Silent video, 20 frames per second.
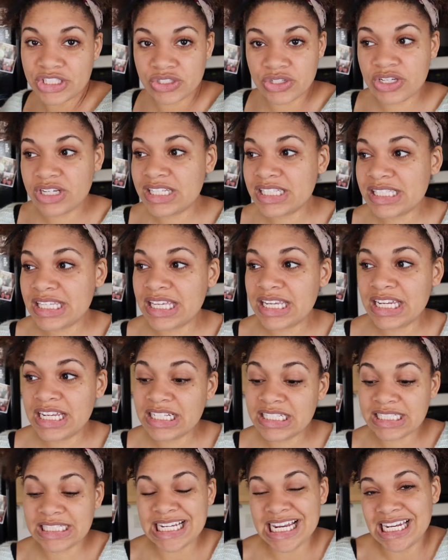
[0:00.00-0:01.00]
soon as
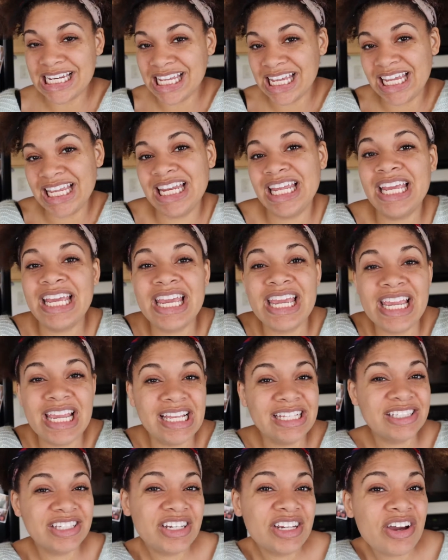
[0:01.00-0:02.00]
Gideon's done eating,
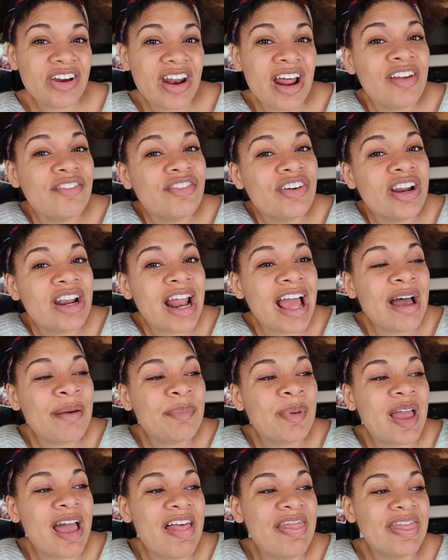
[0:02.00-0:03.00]
he's gonna go down for a nap
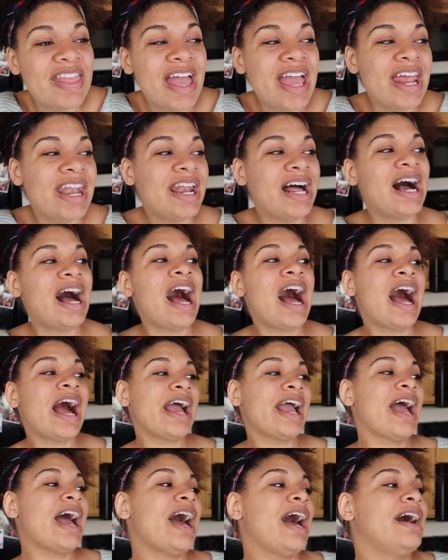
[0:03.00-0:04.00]
and then
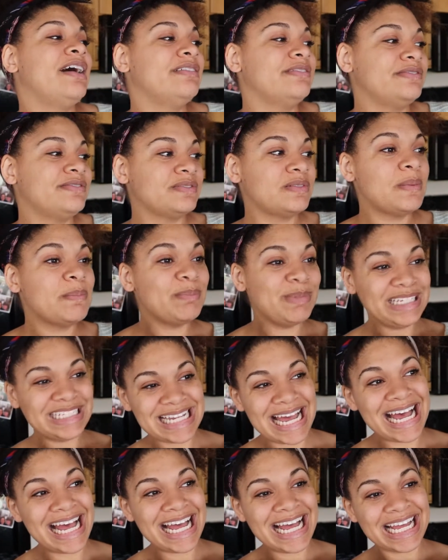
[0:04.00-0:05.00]
I have me
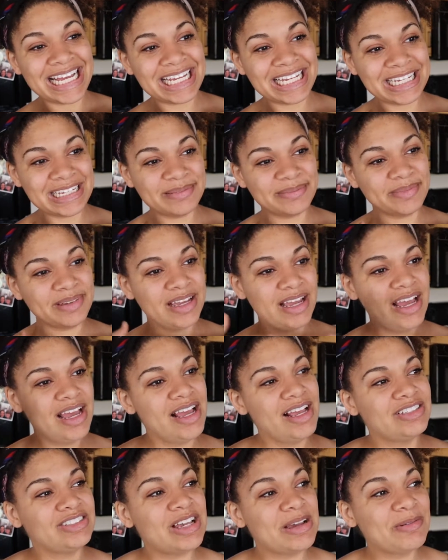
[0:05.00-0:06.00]
time.
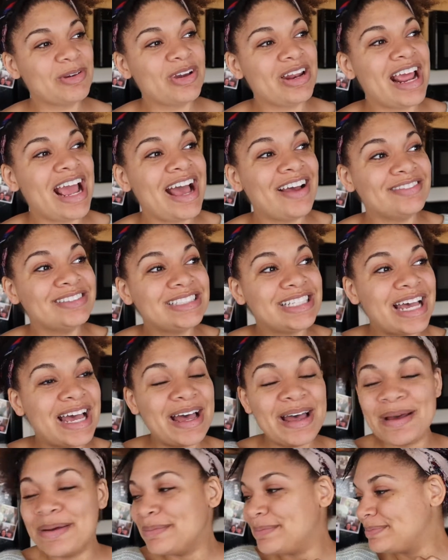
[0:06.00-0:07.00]
So I'm gonna have
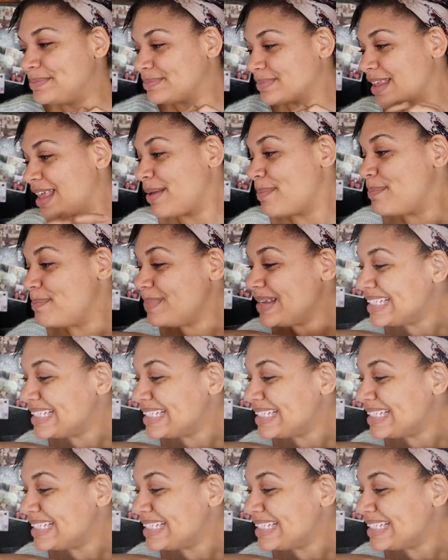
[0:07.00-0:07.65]
some me